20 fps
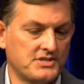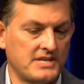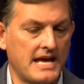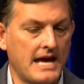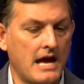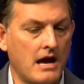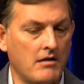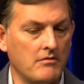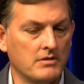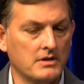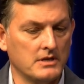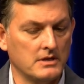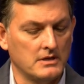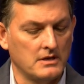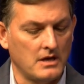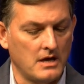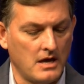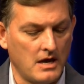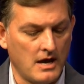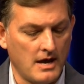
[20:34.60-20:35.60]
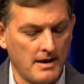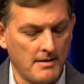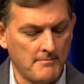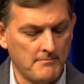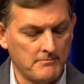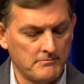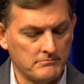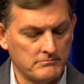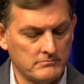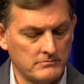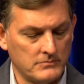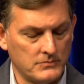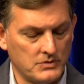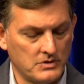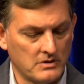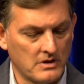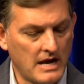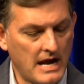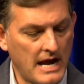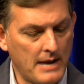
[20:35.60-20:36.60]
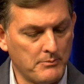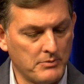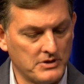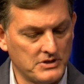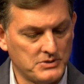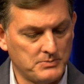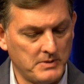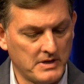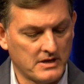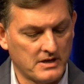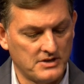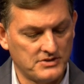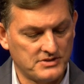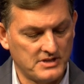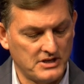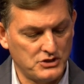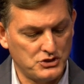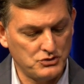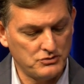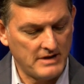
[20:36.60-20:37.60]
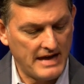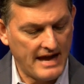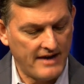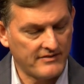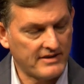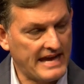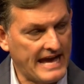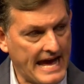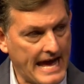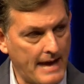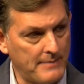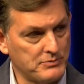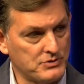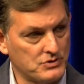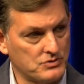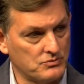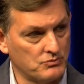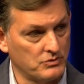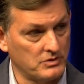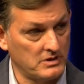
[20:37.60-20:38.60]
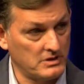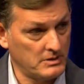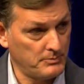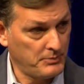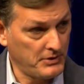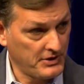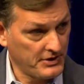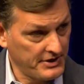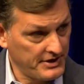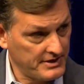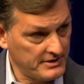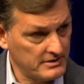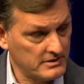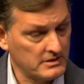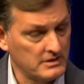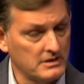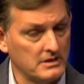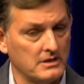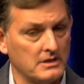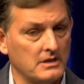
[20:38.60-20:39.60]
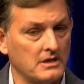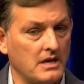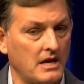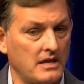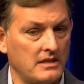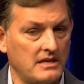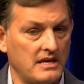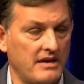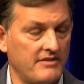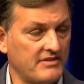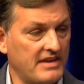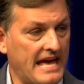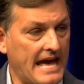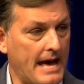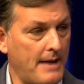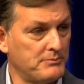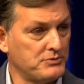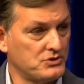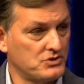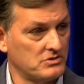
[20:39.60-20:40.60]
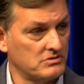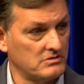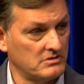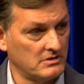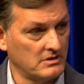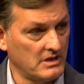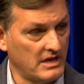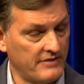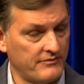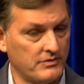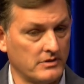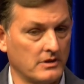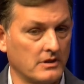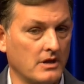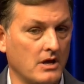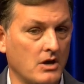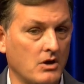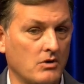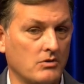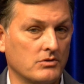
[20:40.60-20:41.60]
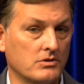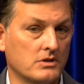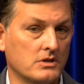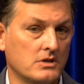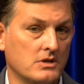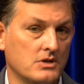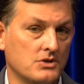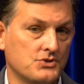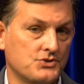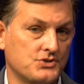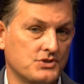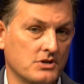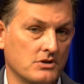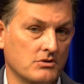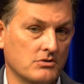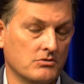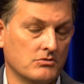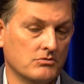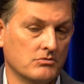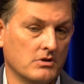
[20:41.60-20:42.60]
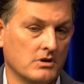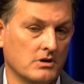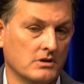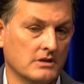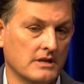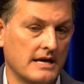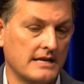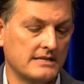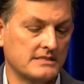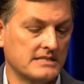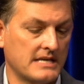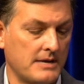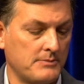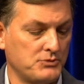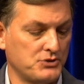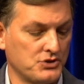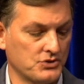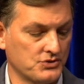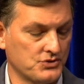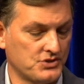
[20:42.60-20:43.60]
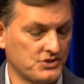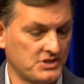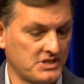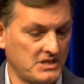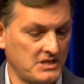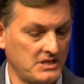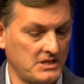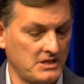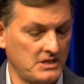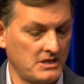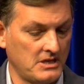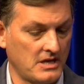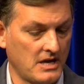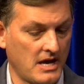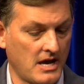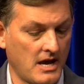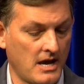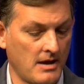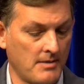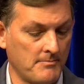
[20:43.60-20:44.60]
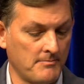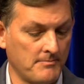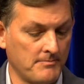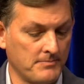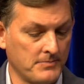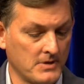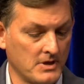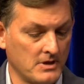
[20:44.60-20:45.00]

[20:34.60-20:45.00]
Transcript: now um, they're hybrids because they do have caps within okay. the period and they have caps in the life of the loan. So a lot of times you'll see, um,